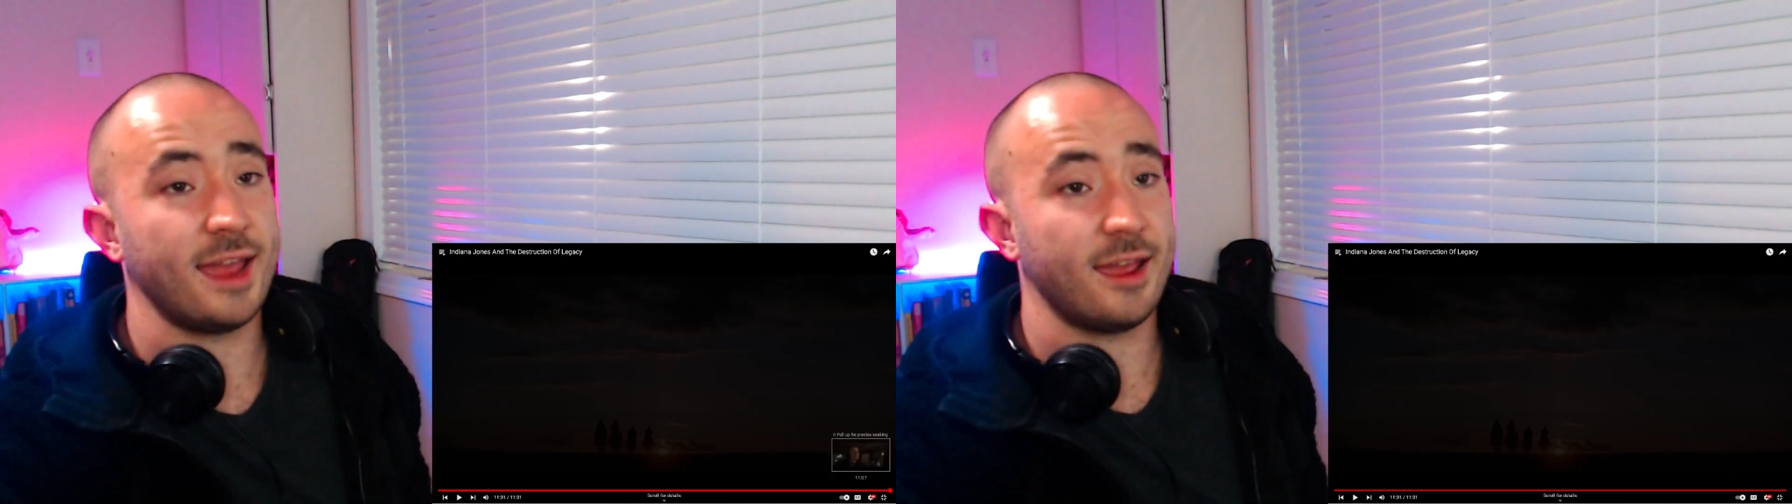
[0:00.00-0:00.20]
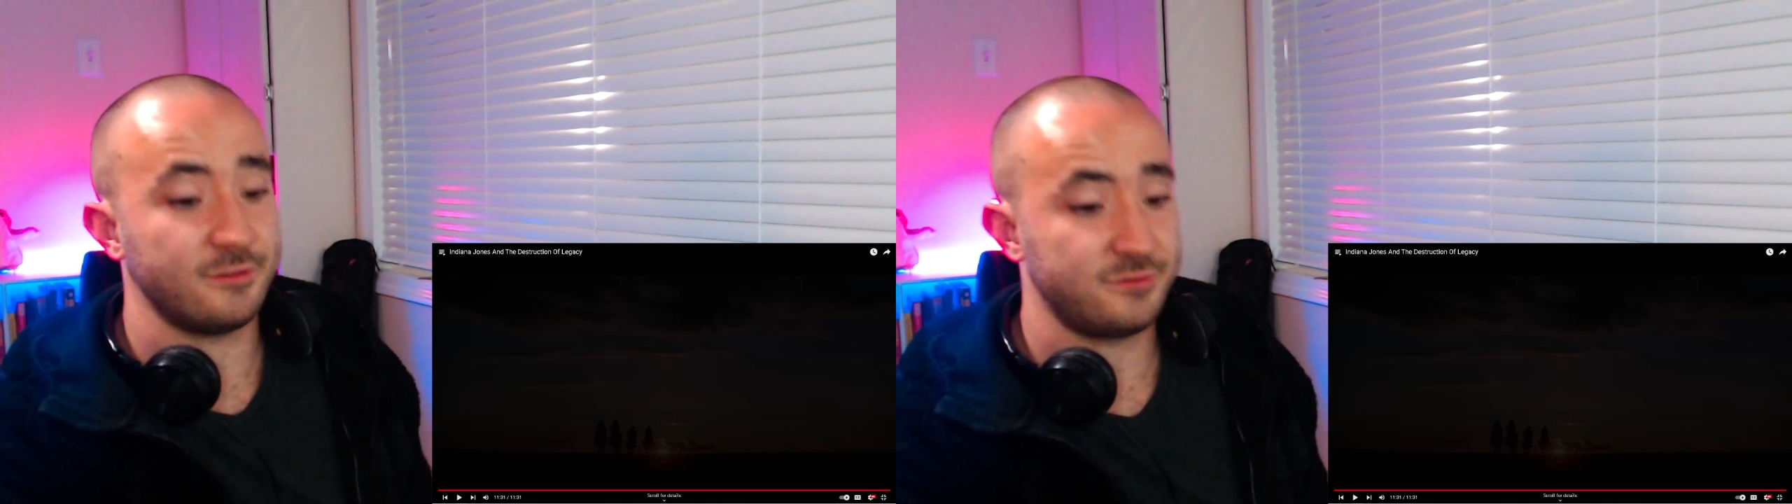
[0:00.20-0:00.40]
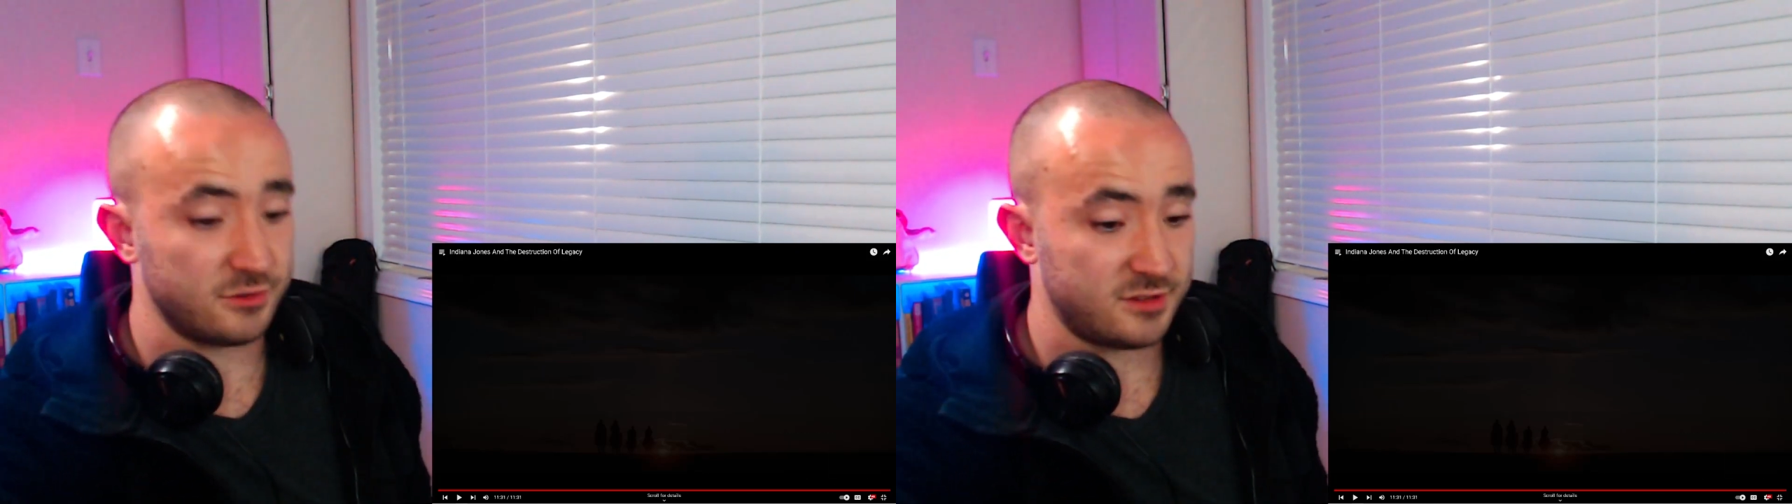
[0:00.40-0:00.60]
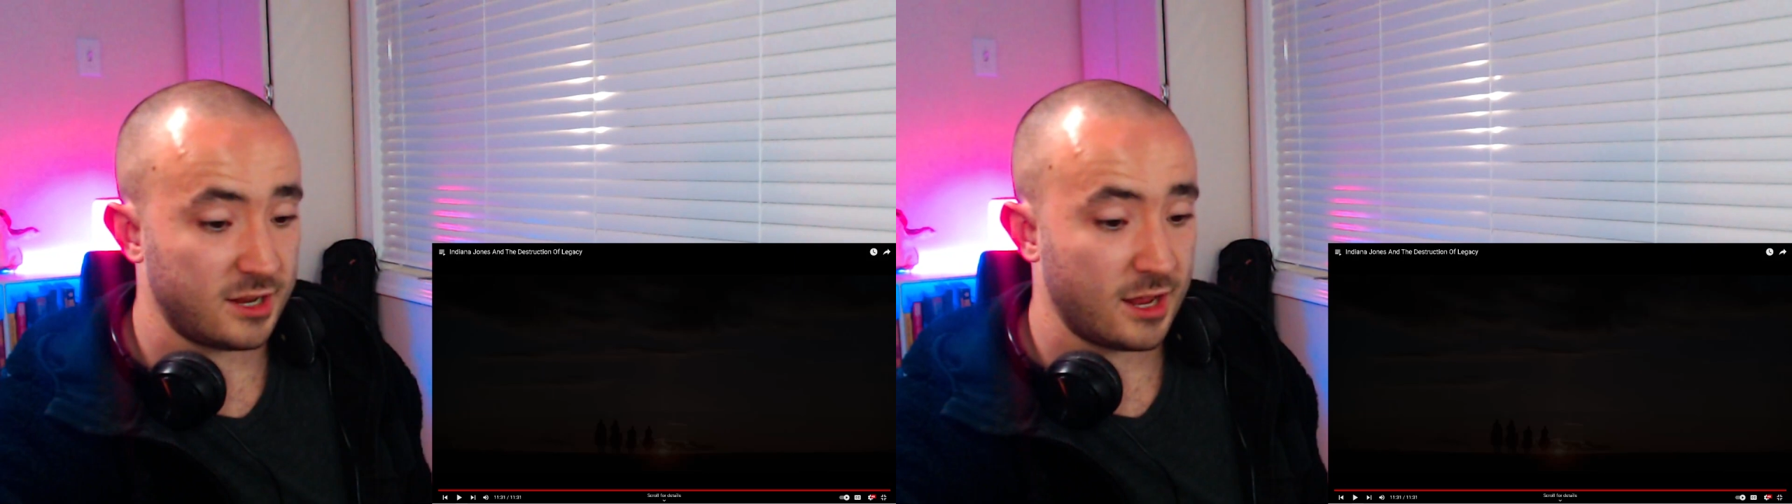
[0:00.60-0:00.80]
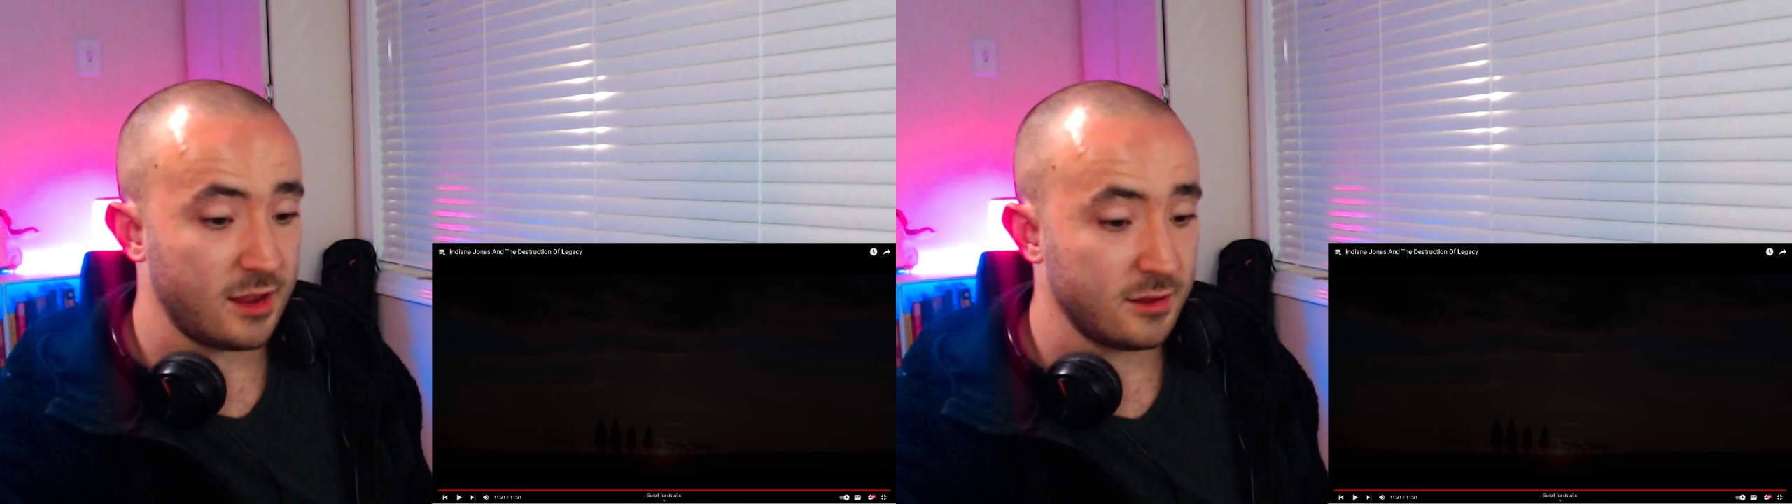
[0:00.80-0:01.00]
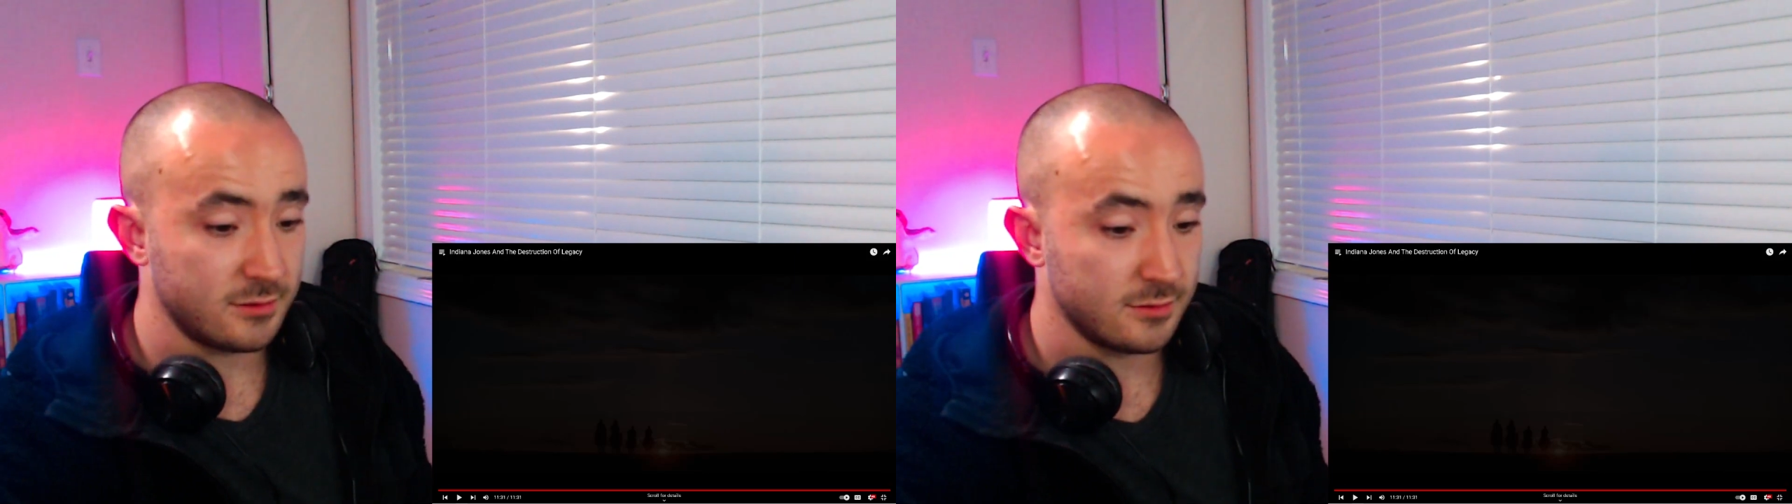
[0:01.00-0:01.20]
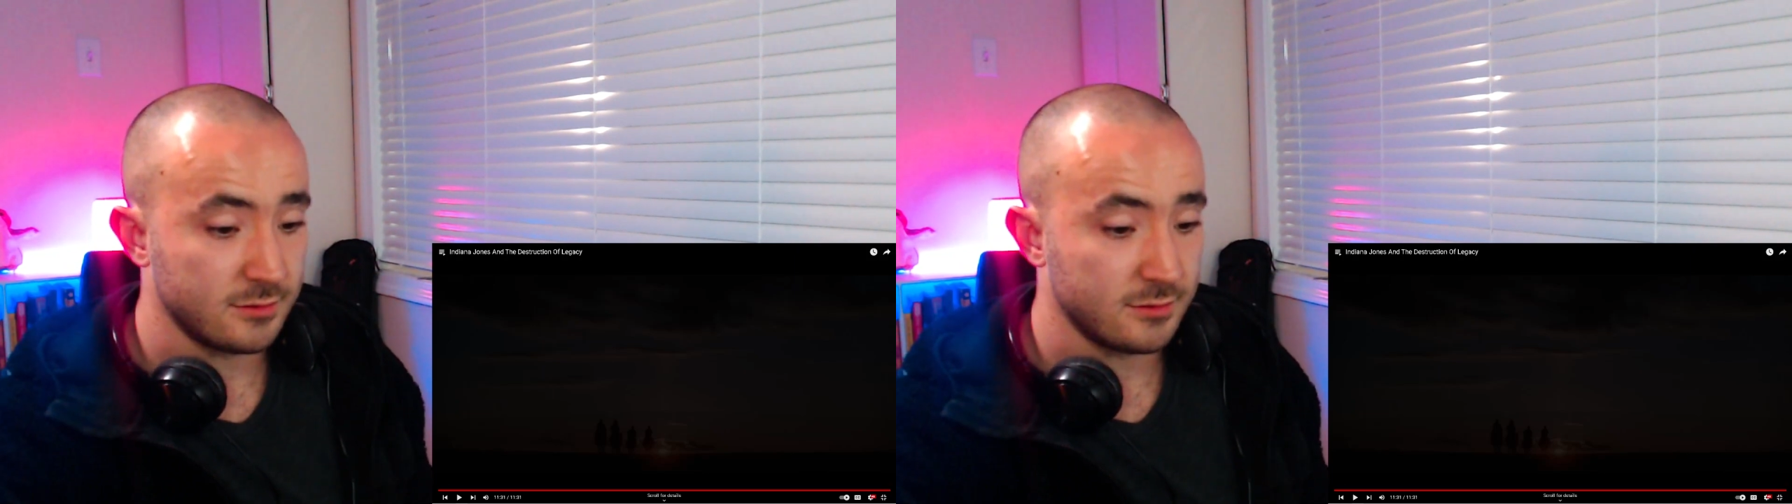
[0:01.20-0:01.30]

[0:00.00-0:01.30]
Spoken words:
have for today.